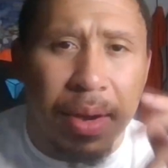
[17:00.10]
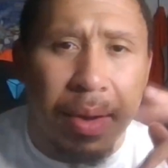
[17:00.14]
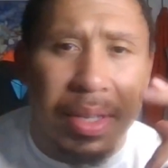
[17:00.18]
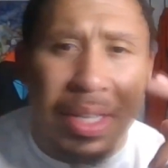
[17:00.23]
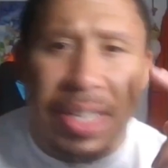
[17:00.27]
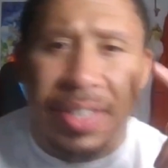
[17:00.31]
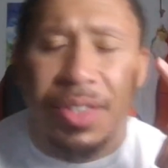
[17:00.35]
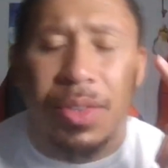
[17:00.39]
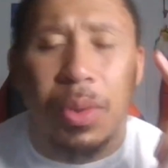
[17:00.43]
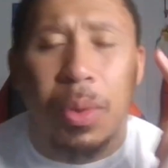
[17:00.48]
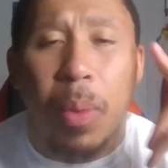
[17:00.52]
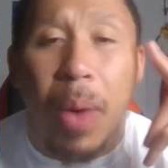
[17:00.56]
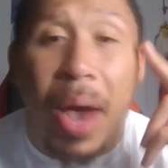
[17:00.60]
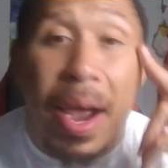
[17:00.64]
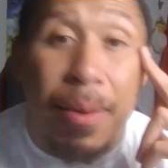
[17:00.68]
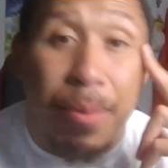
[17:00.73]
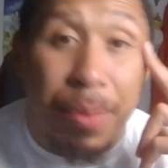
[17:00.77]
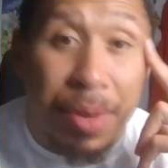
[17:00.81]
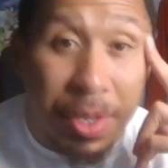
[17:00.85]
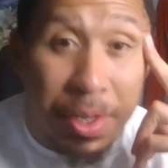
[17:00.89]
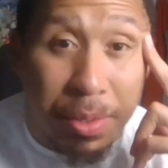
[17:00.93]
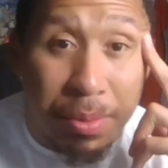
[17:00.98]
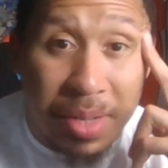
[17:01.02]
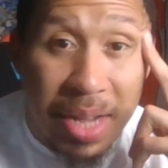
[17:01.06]
as to why
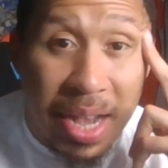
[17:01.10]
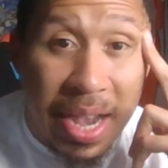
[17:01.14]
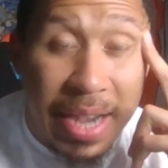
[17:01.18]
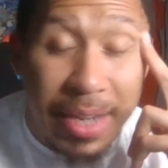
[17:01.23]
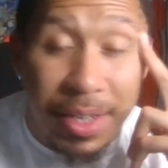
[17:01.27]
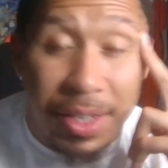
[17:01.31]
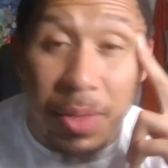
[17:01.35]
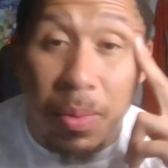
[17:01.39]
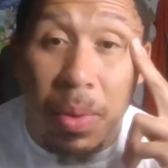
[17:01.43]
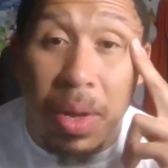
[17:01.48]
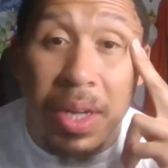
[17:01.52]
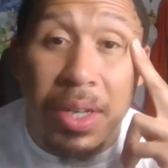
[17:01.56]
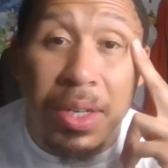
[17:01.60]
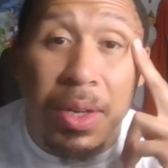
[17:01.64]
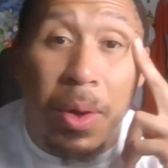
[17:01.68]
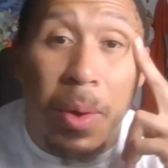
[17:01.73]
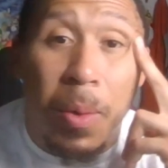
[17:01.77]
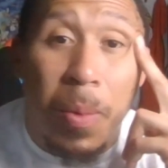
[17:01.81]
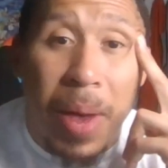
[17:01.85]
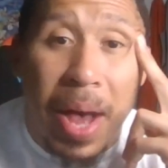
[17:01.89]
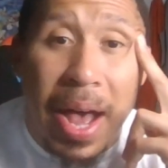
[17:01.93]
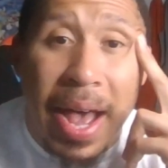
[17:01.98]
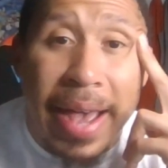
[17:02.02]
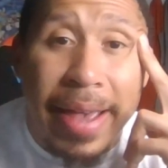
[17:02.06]
Ryu died. You want to know
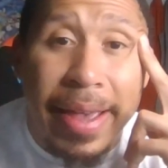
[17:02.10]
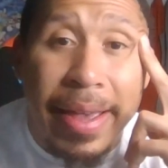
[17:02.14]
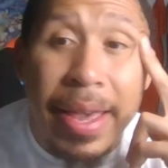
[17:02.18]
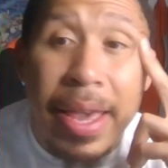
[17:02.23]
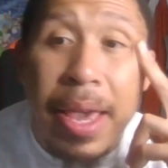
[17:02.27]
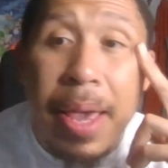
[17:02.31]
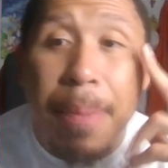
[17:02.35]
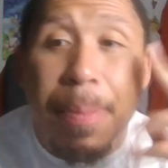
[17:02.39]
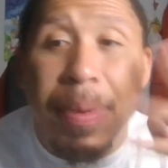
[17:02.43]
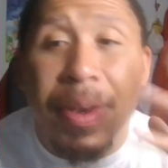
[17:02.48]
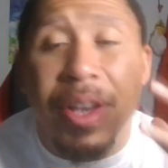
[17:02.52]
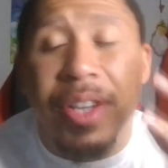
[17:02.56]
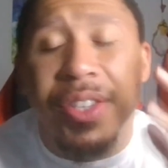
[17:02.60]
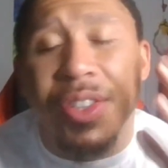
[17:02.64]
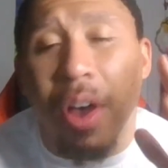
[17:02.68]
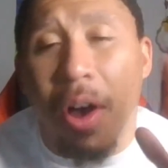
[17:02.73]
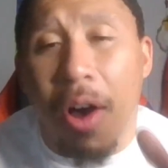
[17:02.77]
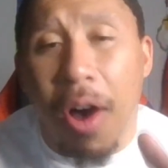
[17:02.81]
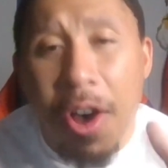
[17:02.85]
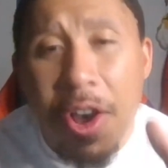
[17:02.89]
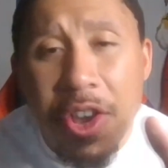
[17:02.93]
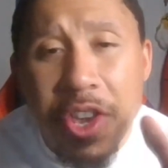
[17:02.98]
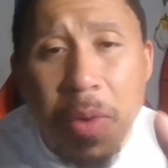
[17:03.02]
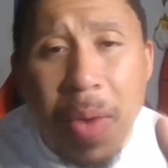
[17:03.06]
why? Because
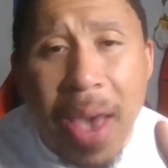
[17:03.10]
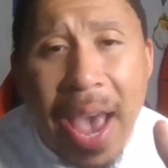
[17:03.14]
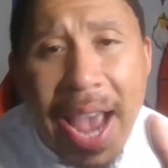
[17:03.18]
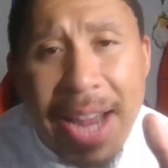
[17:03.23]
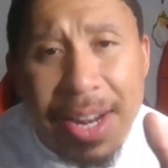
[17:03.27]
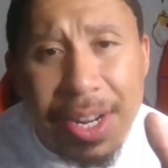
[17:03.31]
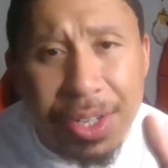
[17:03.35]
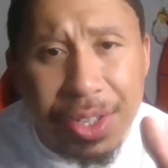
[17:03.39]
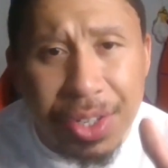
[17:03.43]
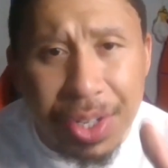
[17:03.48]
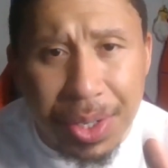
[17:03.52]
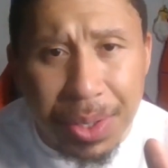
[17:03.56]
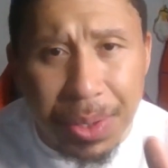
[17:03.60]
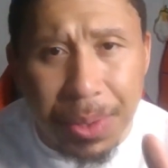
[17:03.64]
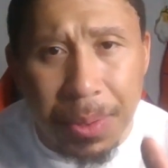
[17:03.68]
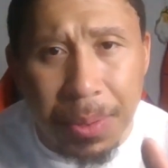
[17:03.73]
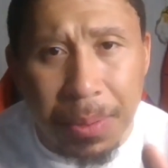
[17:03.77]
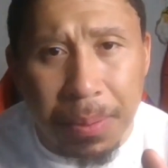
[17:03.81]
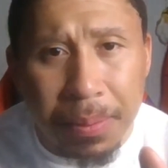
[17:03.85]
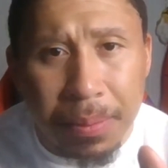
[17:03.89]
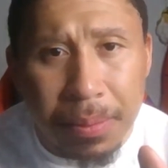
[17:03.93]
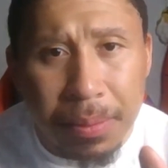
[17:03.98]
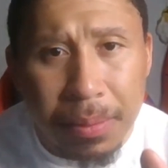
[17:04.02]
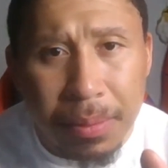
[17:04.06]
all you had to do
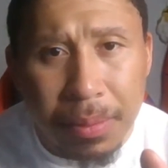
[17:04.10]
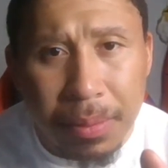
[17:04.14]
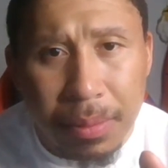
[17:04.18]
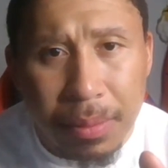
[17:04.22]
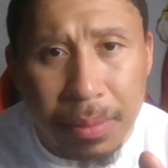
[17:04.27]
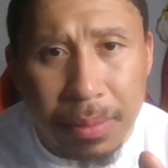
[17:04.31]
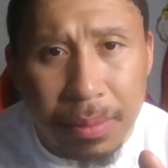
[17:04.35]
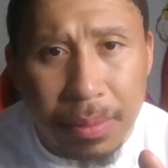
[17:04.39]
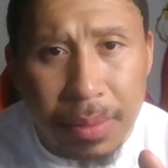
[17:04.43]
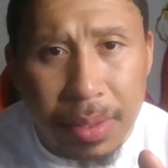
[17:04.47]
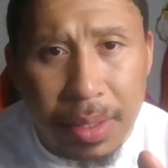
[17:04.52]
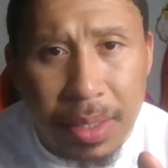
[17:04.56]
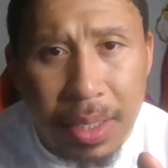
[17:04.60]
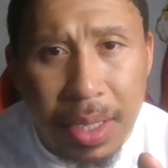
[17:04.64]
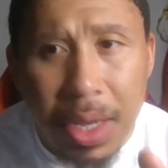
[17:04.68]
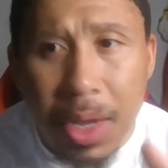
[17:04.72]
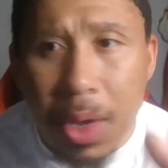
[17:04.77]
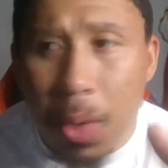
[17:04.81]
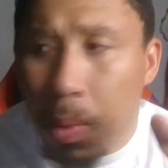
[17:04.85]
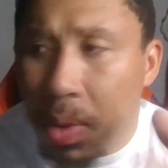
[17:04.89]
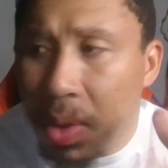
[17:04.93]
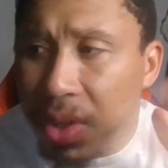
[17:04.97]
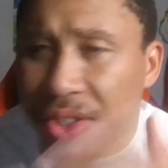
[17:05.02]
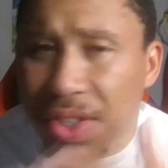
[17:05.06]

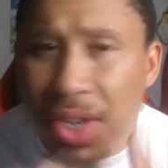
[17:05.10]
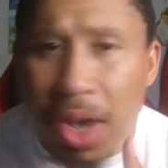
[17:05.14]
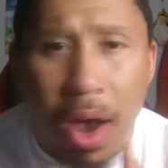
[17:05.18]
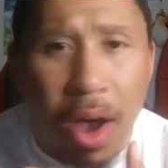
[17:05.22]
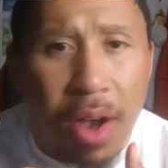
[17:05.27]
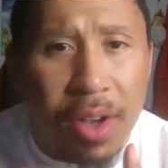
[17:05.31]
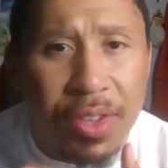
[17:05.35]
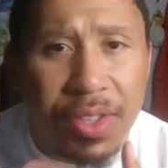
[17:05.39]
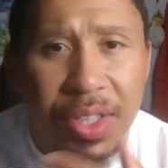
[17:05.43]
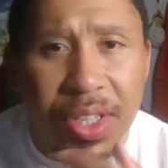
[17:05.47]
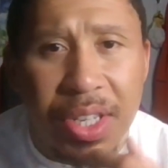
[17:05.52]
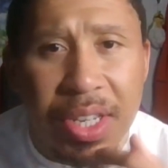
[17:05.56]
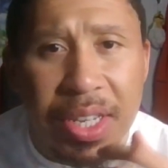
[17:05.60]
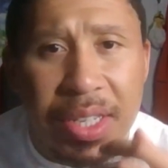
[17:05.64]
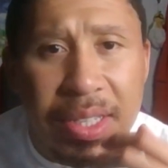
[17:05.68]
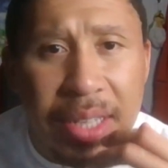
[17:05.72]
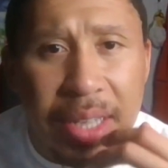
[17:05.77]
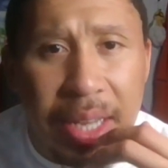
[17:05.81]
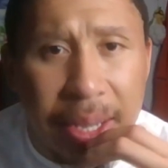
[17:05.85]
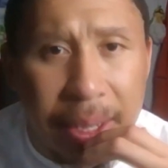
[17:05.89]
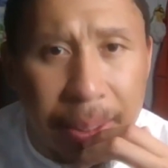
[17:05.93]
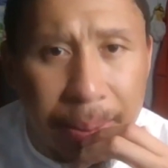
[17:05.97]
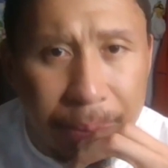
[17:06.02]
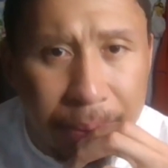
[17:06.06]
was talk to your
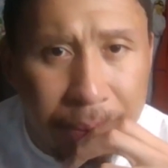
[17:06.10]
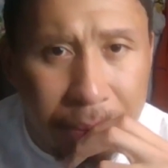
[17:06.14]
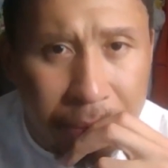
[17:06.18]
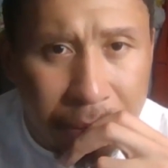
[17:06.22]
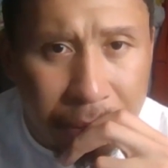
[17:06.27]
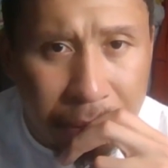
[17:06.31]
team.